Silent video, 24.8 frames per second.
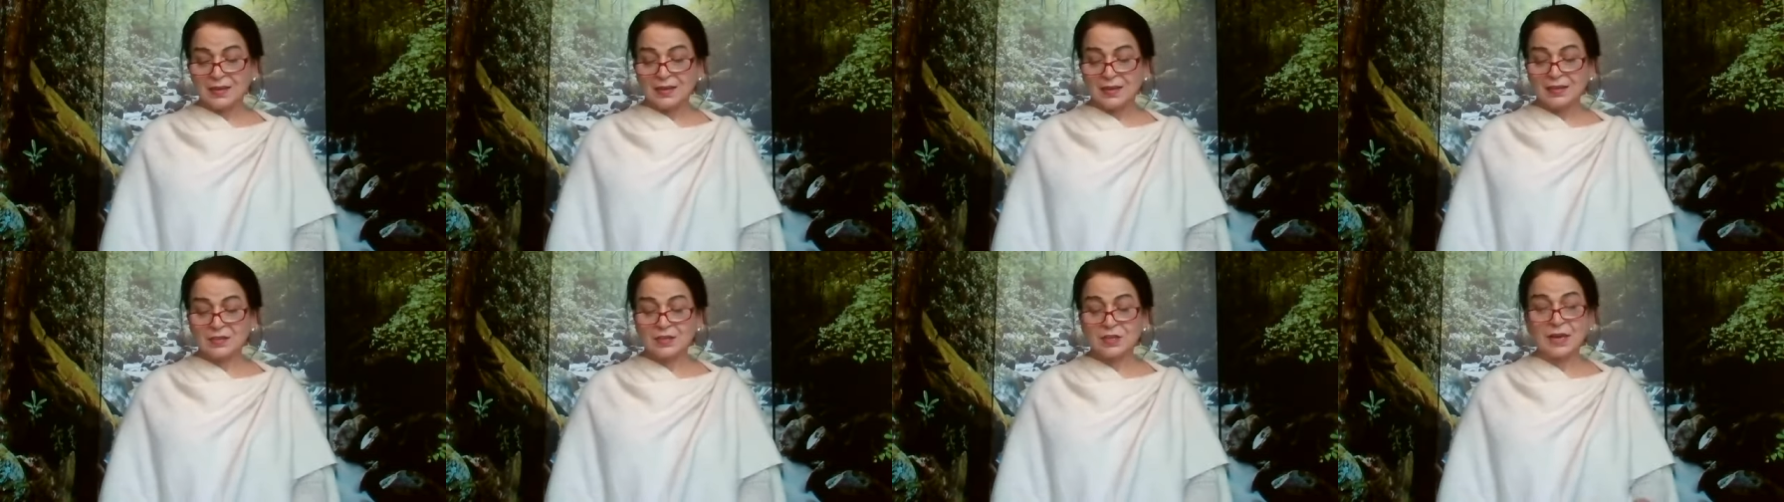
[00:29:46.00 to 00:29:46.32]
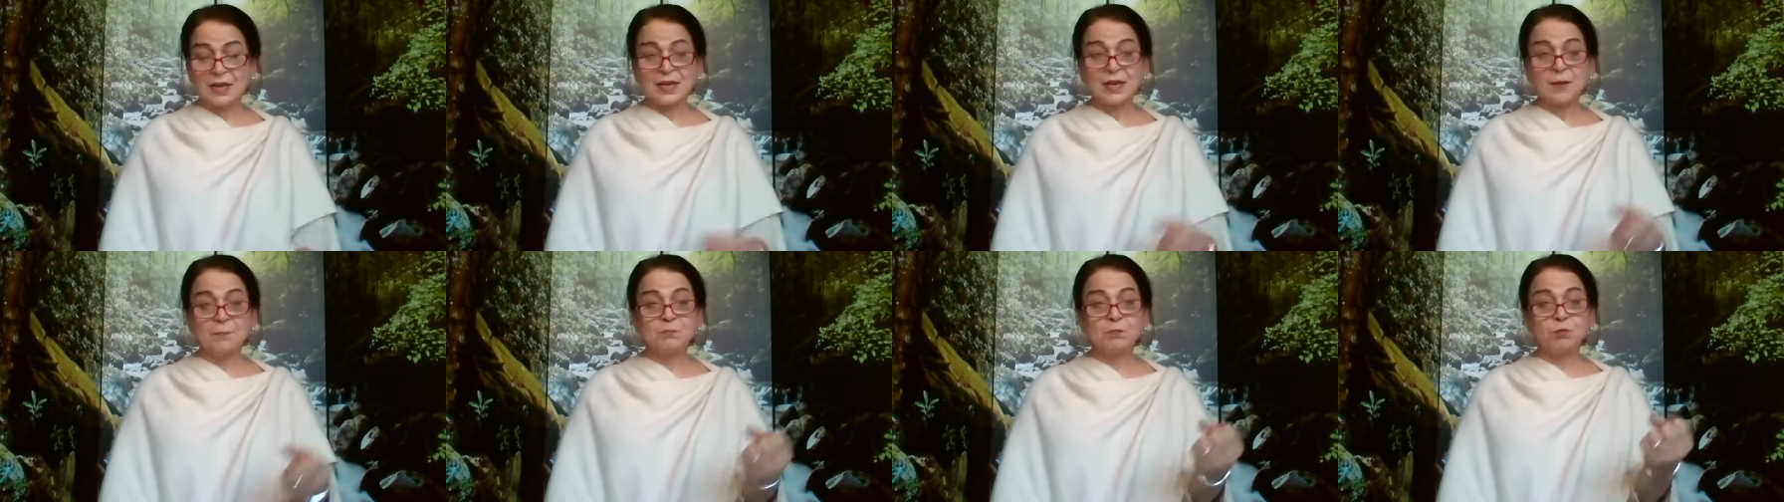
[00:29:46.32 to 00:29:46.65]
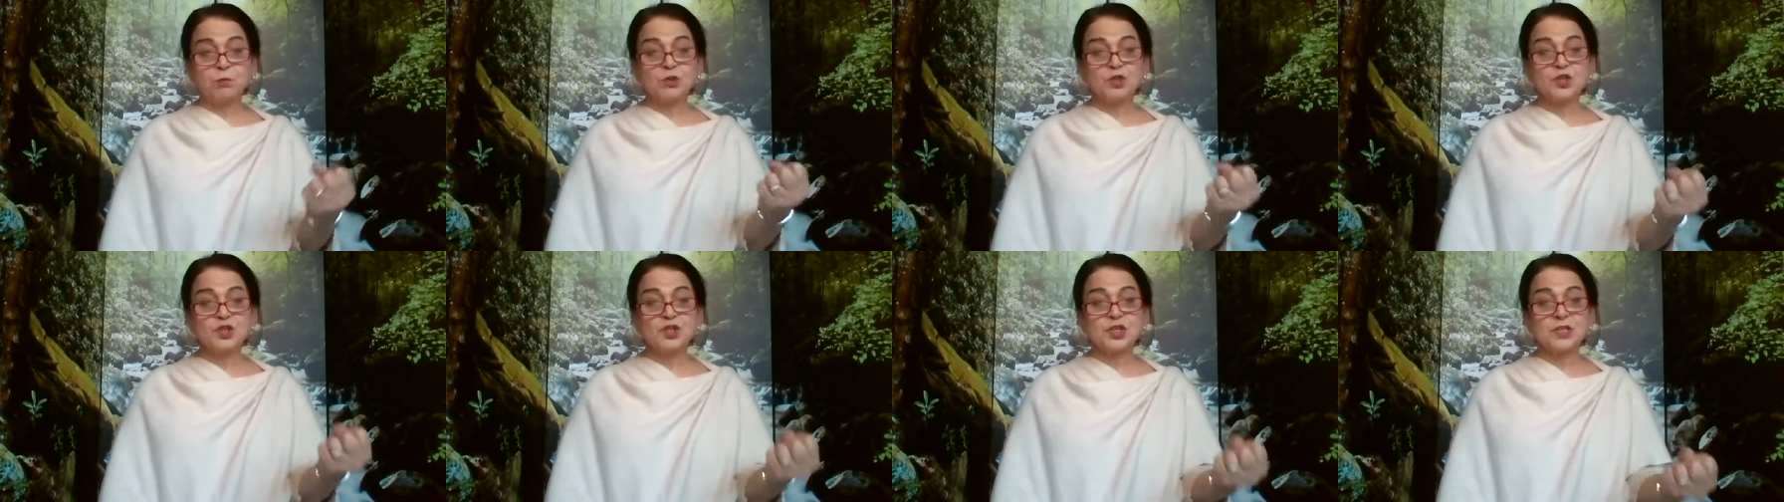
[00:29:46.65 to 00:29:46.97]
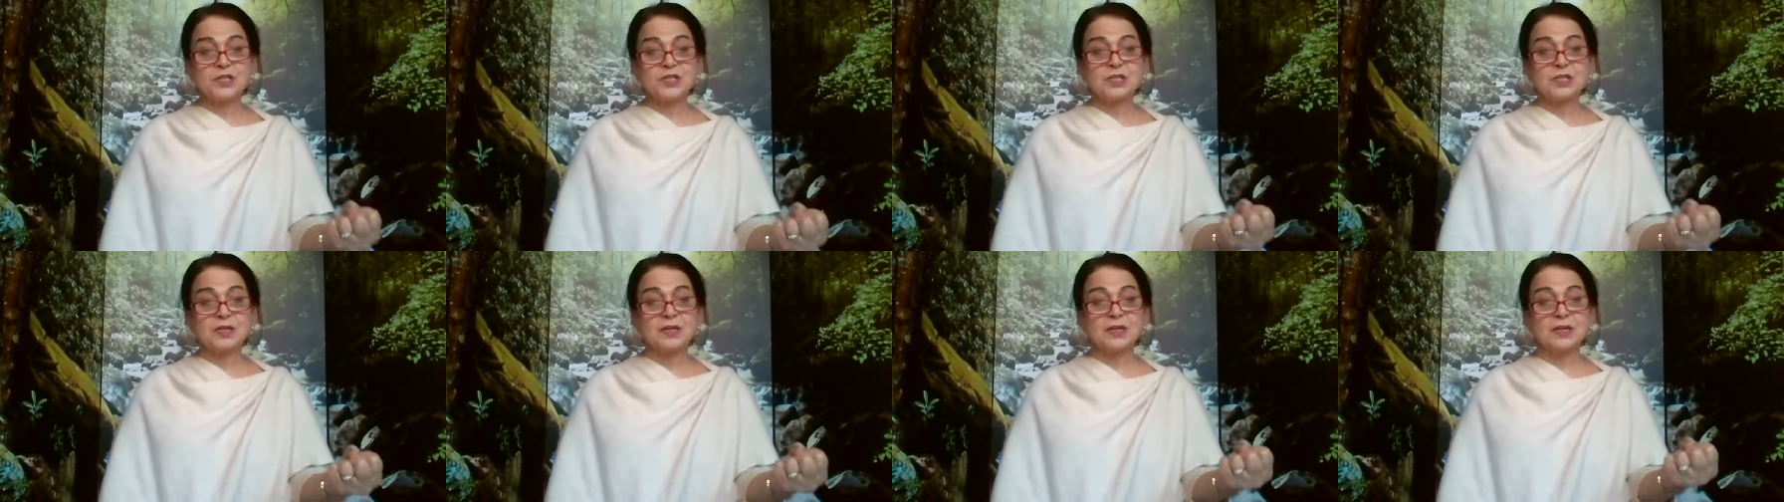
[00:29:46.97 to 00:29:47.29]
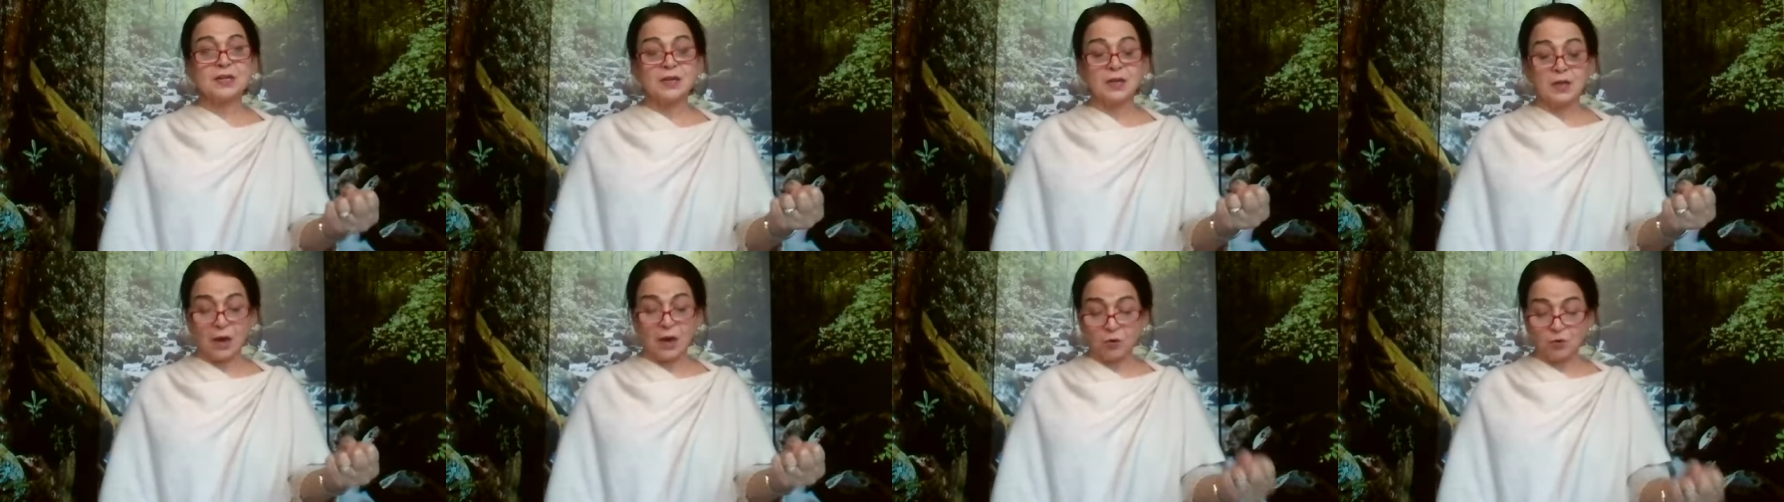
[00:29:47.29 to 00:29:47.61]
it's like it pushes
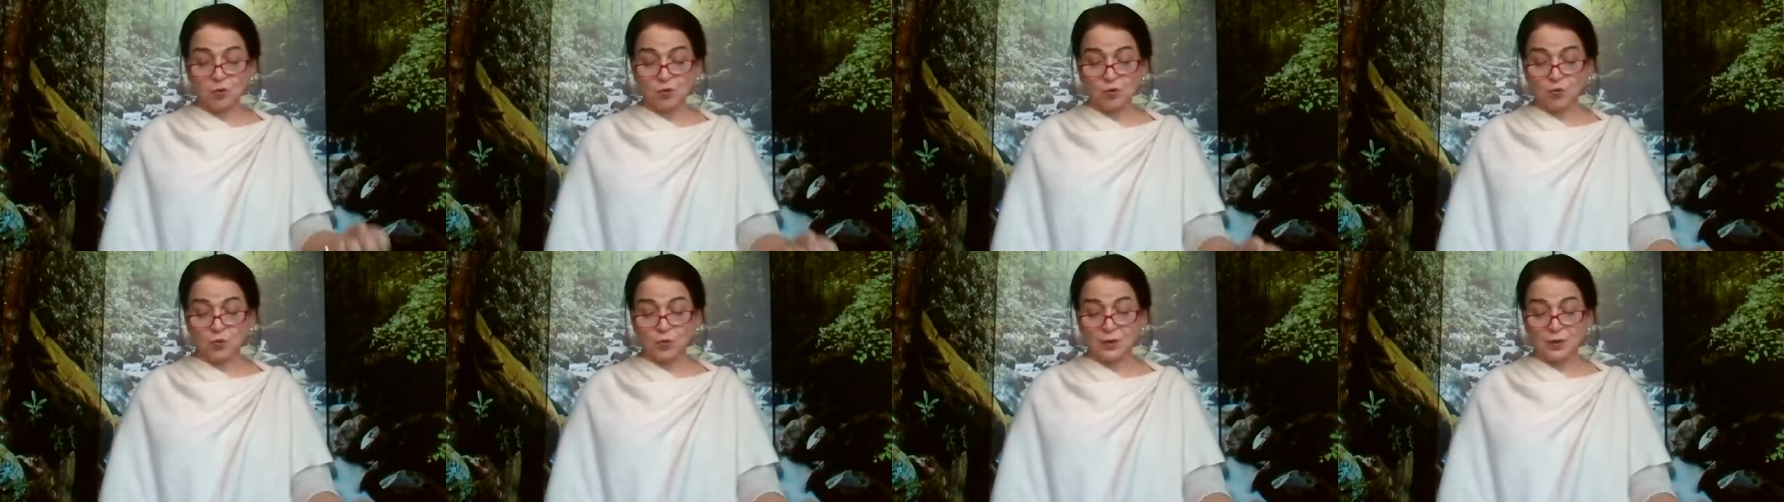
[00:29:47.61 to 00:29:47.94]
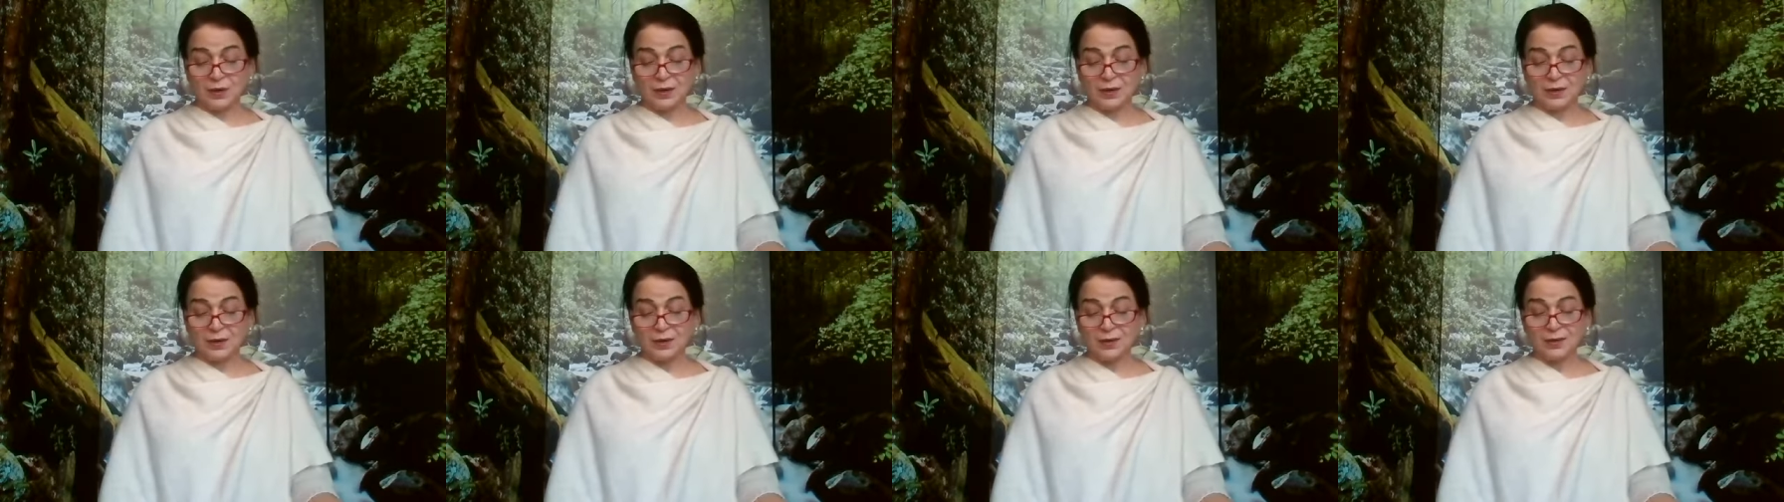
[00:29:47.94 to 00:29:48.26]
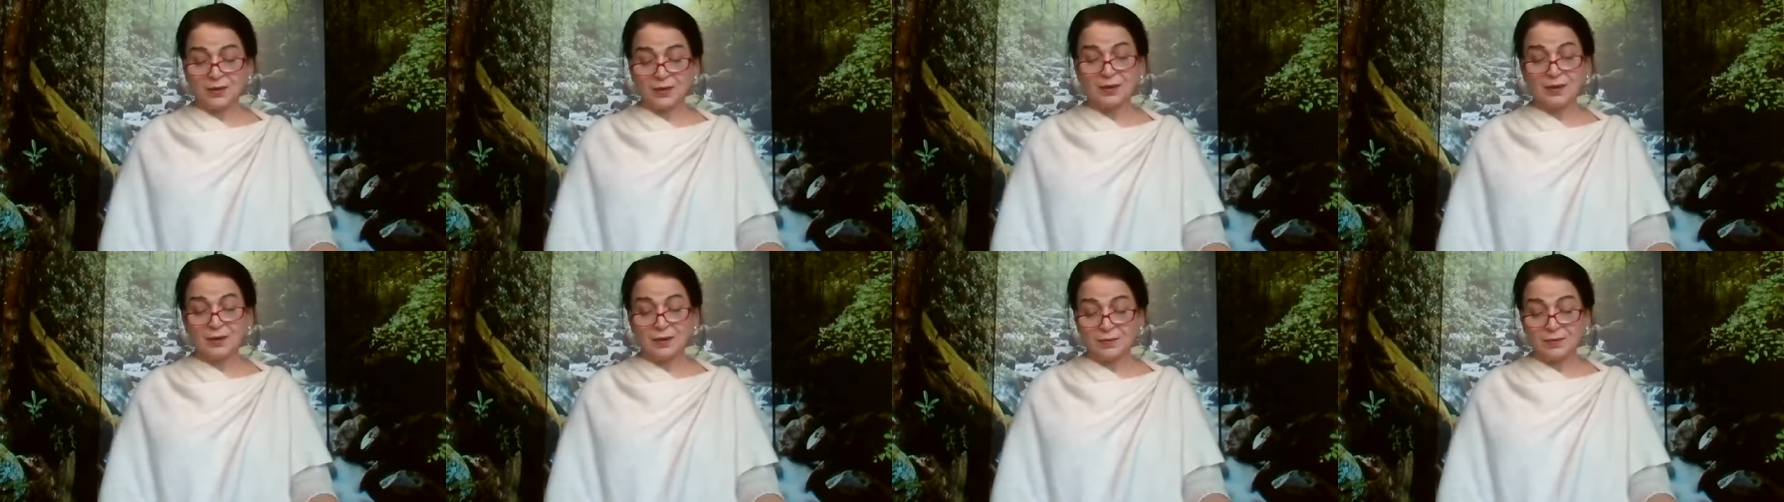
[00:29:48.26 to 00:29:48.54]
downward